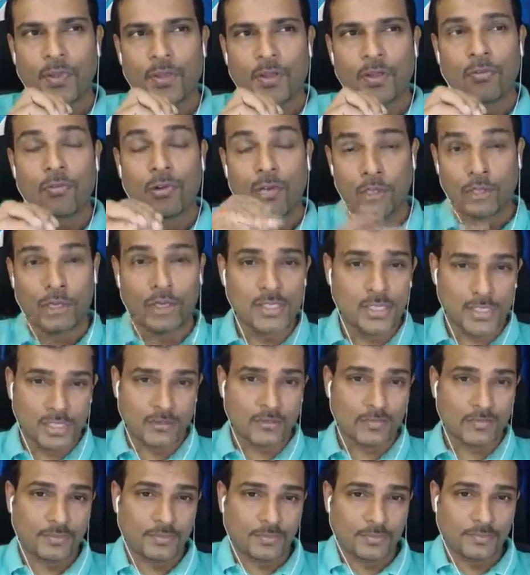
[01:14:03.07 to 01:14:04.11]
for yourself.
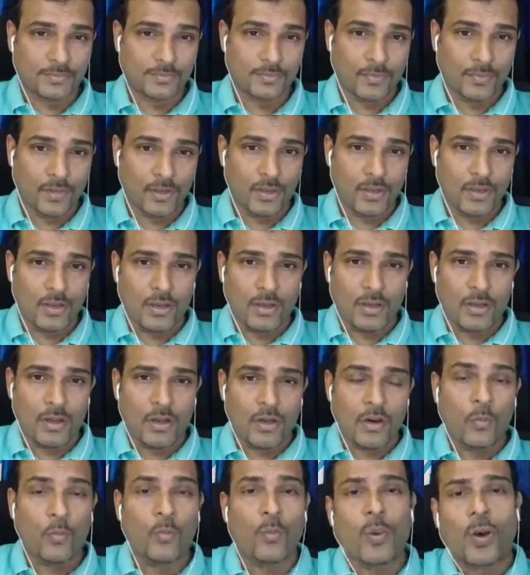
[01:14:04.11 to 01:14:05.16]

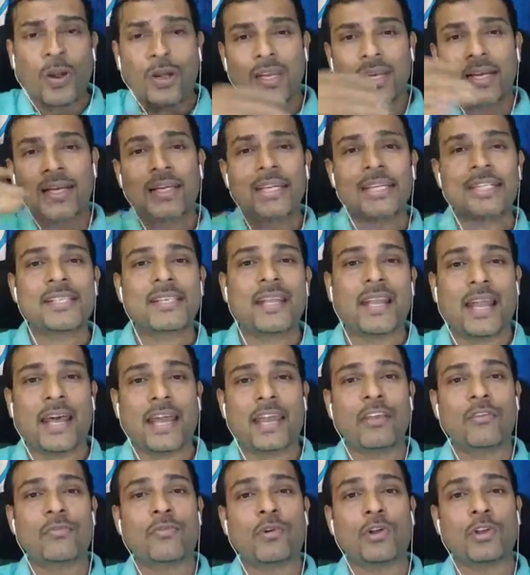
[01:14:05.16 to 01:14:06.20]
What it is
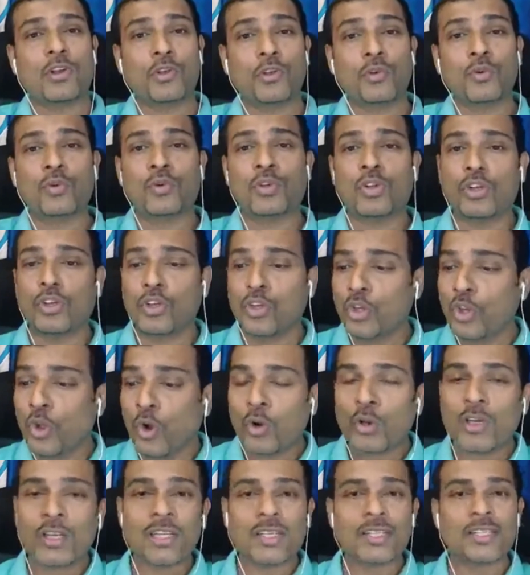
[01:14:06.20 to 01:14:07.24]
like for you to
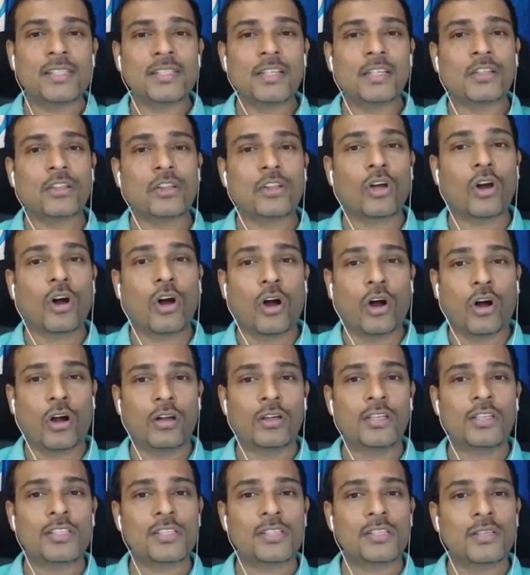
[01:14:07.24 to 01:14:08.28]
notice the
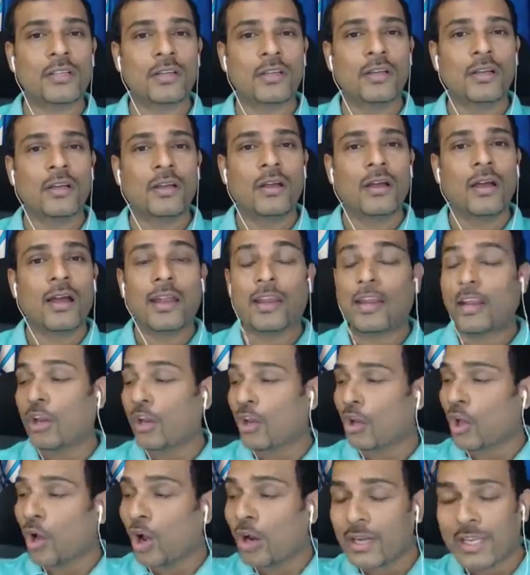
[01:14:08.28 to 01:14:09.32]
thoughts and
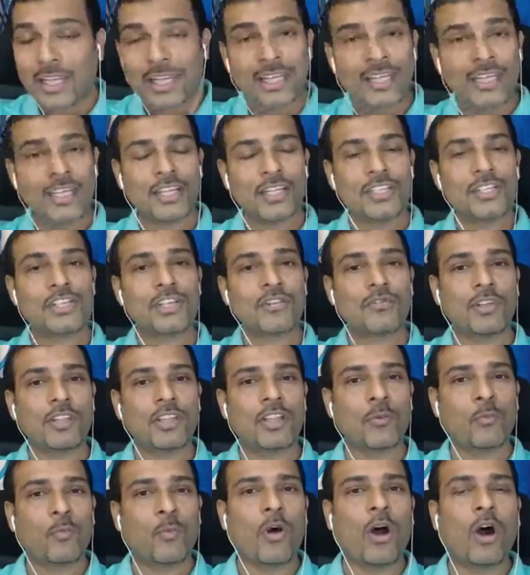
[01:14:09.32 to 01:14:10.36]
not engaging with
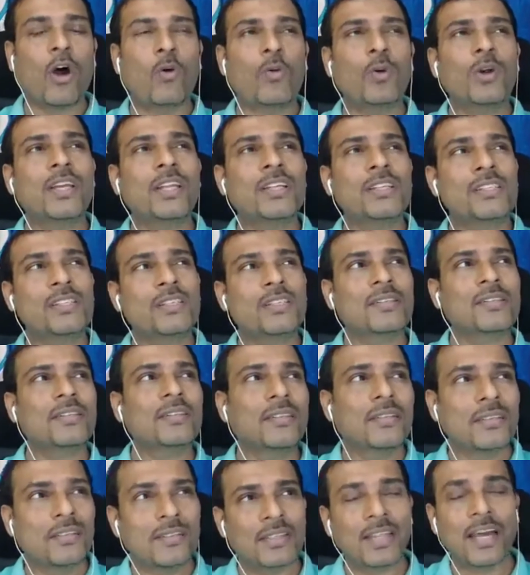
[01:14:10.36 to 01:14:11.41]
them. How it is
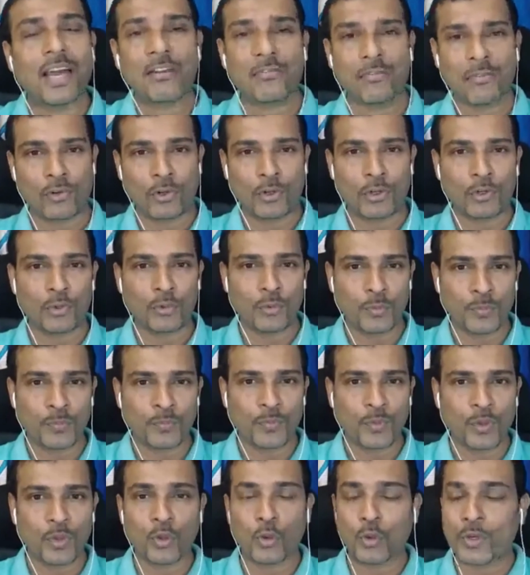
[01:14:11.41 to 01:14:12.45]
that for you,
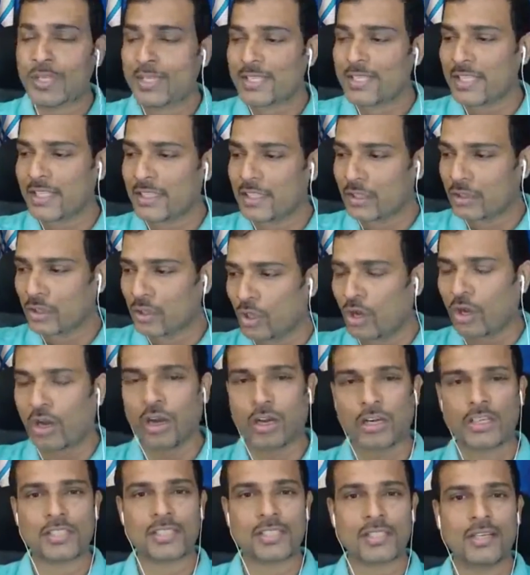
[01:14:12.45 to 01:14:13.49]
noticing the
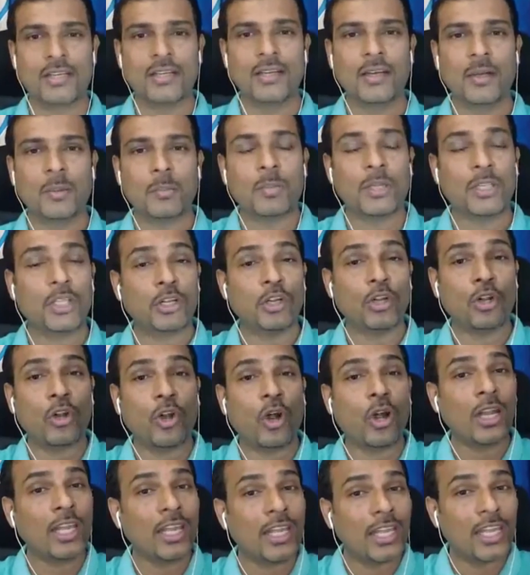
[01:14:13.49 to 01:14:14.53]
thoughts, but then you're
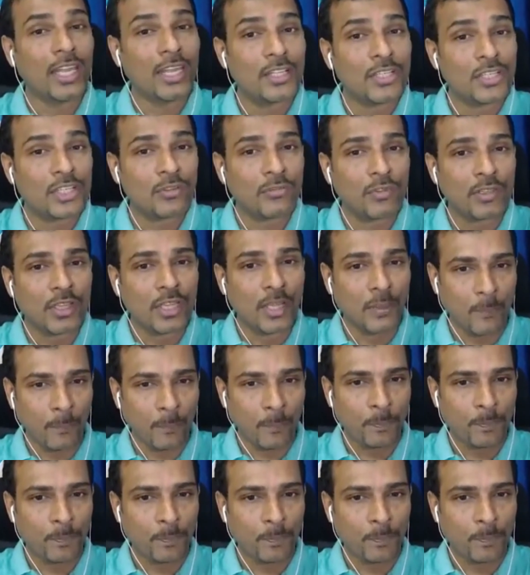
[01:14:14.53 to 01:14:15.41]
not engaging with them.